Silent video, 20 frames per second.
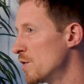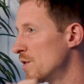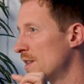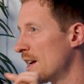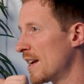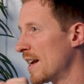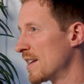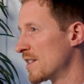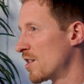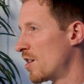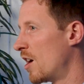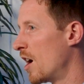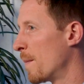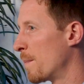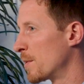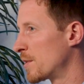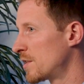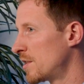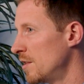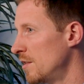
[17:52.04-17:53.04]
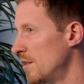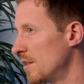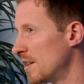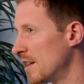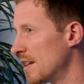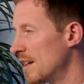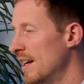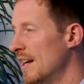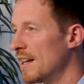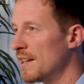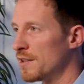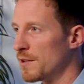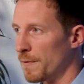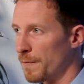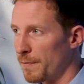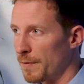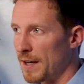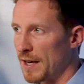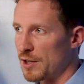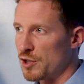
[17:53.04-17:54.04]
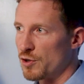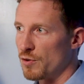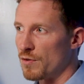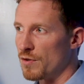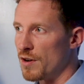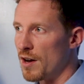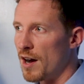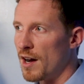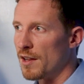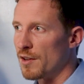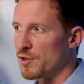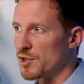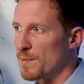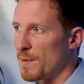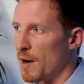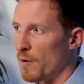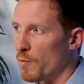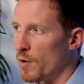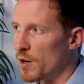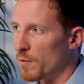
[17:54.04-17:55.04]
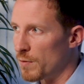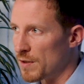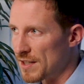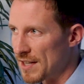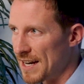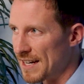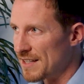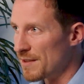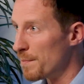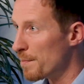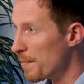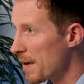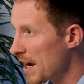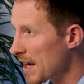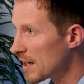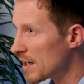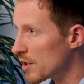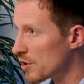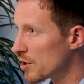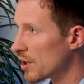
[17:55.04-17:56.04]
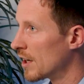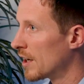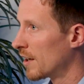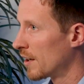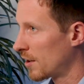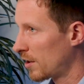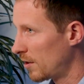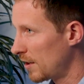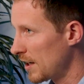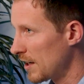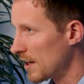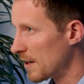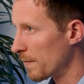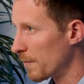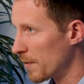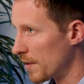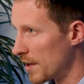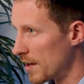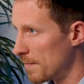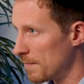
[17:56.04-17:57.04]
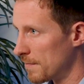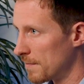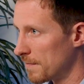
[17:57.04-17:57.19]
use that as an opportunity to flex your knowledge about what it would take to manage cleaning for them.